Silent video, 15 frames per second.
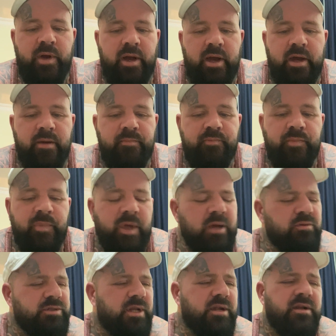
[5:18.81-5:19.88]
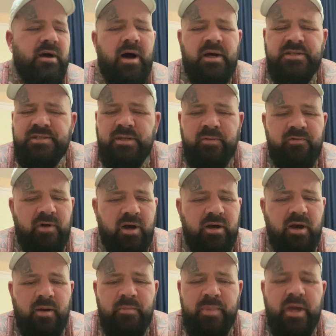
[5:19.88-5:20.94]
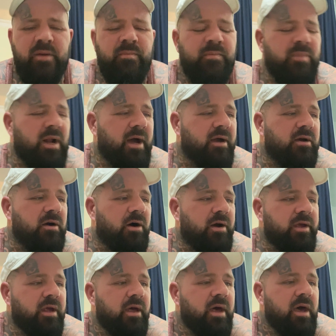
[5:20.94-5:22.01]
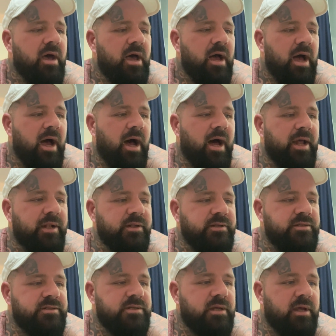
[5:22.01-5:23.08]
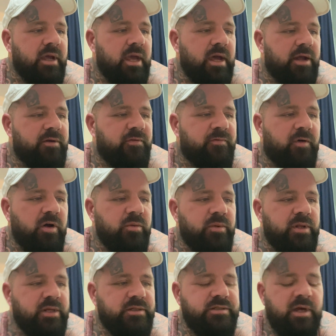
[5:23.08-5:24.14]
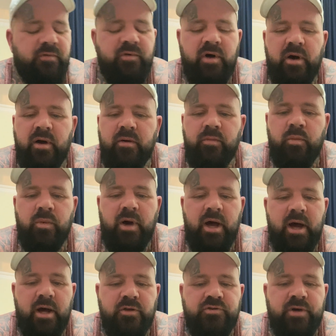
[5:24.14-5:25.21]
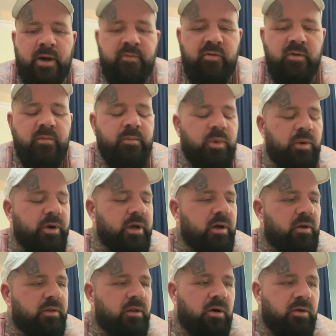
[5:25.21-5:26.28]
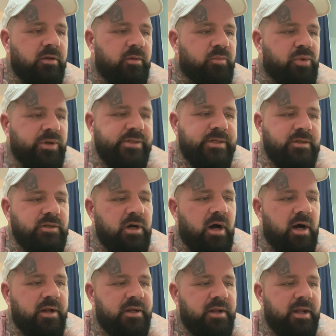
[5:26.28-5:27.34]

Um, he was a nasty fucker, a big black guy and he had a fight with this other uh, traveling boy on, on the prison yard.